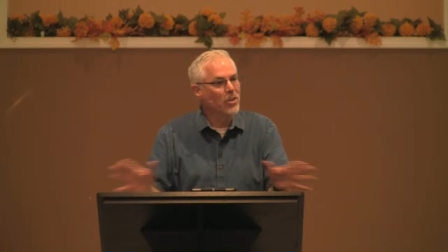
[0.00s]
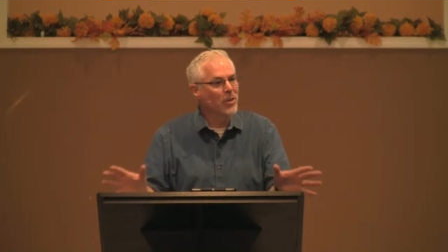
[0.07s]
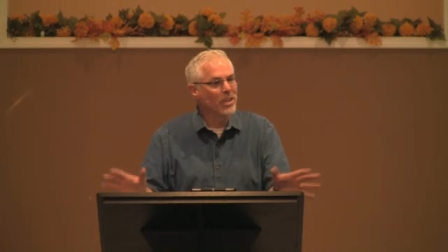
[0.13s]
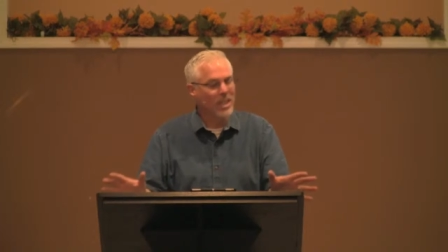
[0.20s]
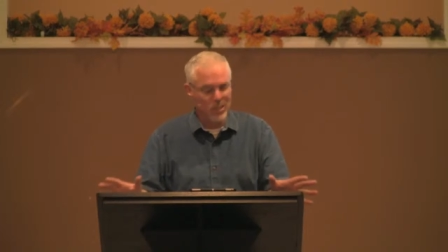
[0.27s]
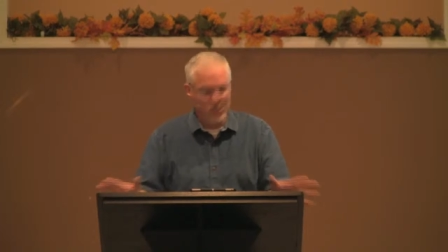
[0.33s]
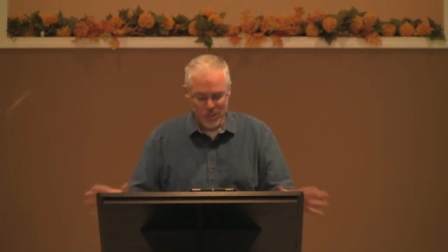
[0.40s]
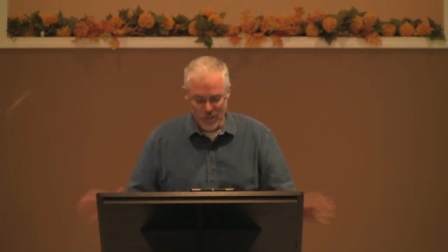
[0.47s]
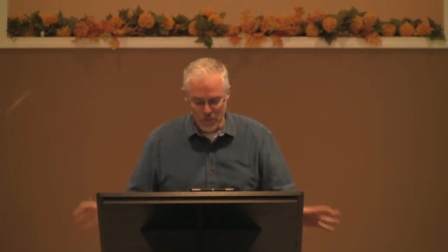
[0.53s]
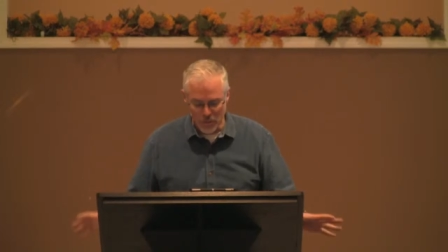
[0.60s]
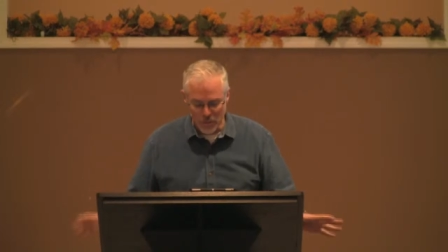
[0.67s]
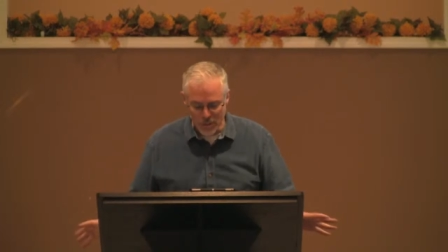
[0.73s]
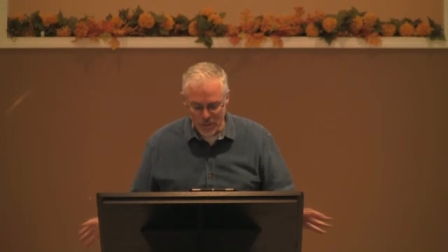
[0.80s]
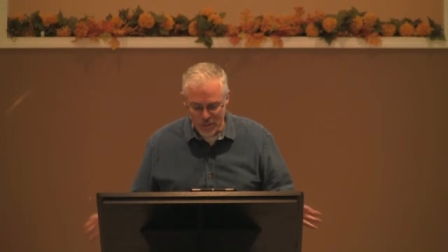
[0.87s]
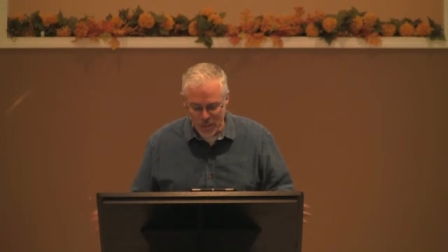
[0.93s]
doing that's
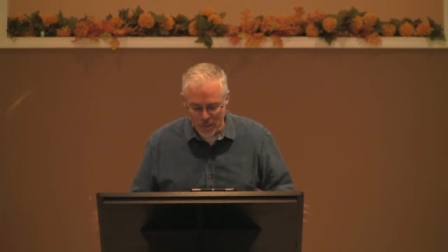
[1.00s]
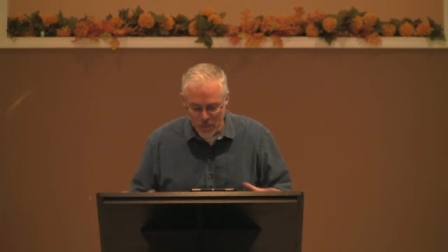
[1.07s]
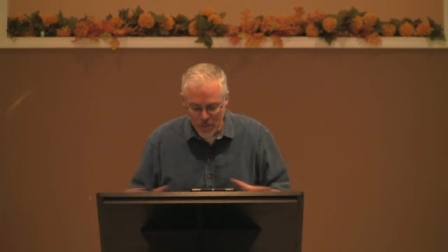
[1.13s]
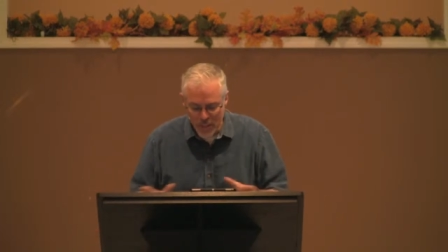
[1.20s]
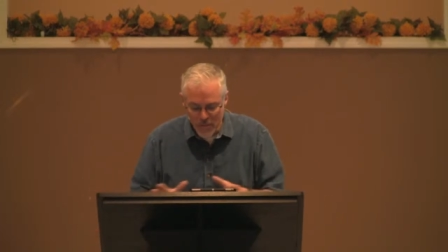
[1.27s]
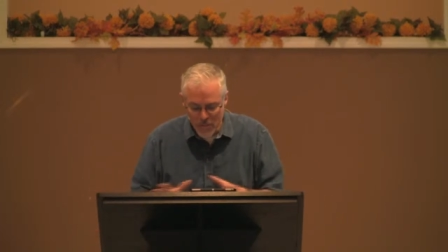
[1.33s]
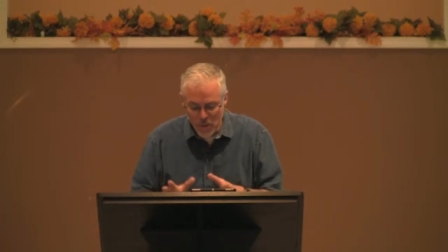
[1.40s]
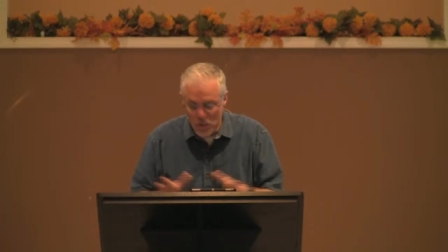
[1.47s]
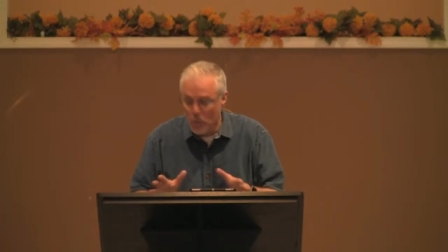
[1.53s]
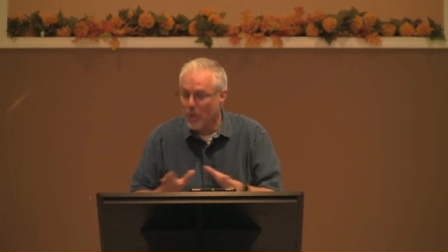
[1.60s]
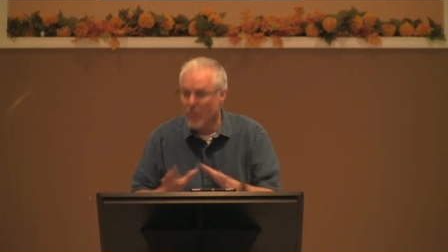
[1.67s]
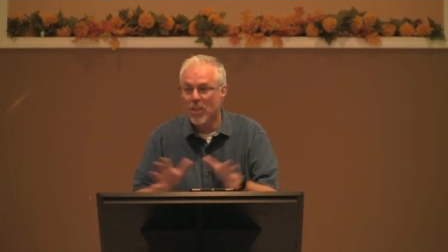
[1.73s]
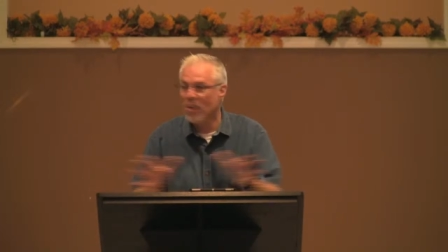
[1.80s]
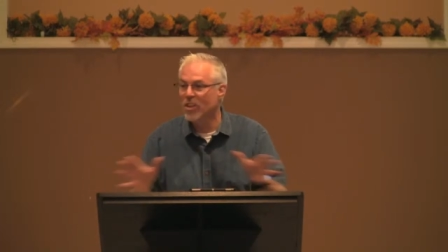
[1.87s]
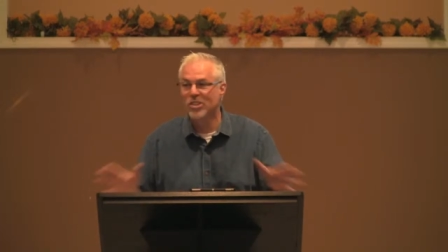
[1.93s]
sinful, is something they've been
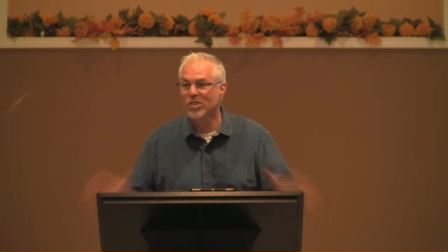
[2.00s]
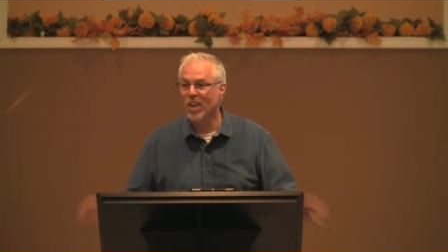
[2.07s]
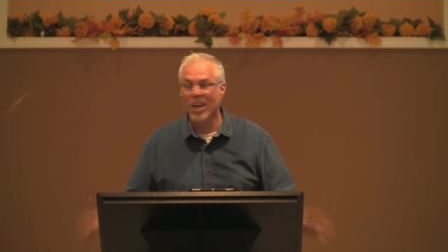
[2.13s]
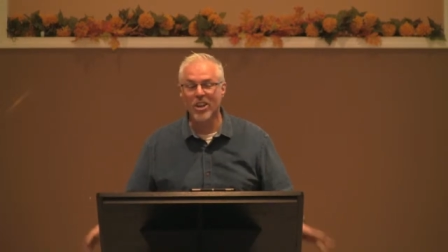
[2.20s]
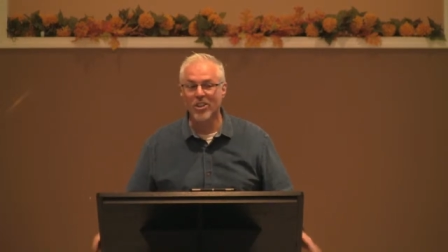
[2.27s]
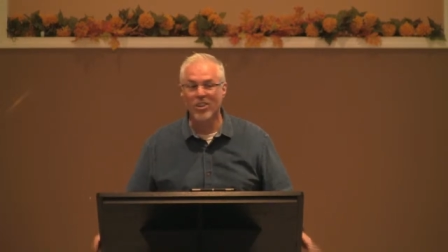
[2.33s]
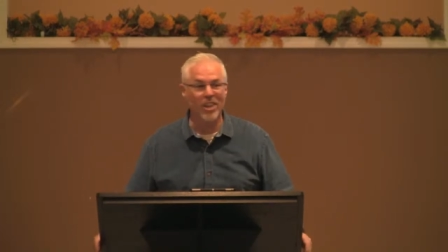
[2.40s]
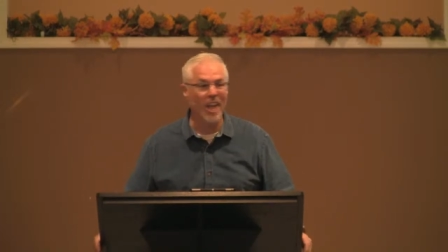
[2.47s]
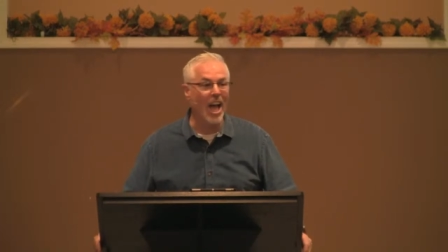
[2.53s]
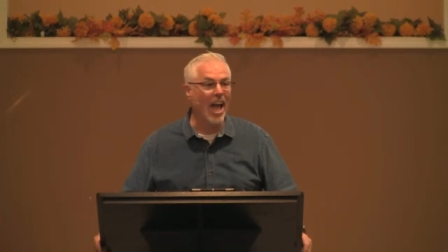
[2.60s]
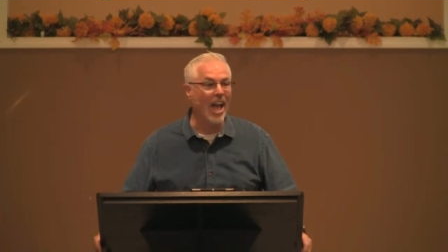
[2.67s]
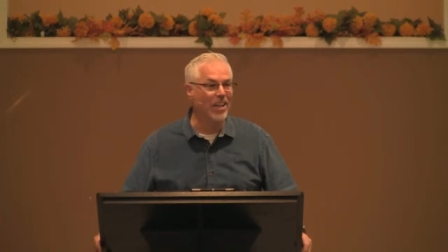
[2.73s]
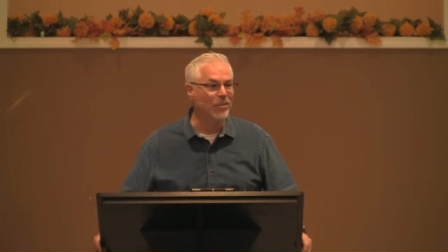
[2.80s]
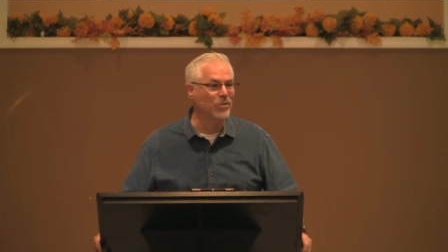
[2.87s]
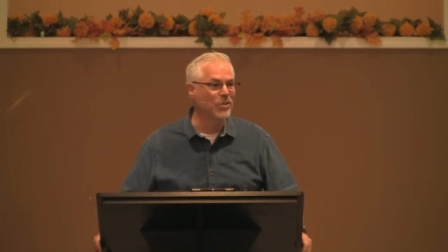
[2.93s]
doing their entire
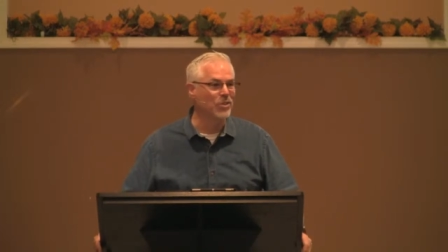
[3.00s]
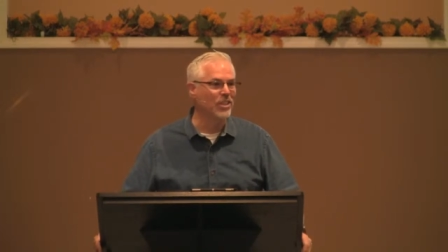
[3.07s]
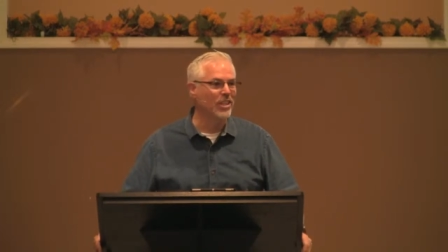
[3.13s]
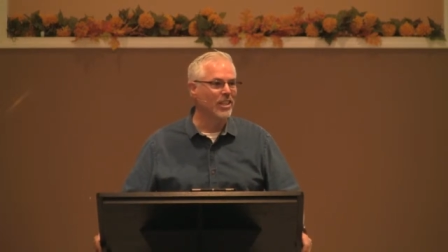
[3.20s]
lives.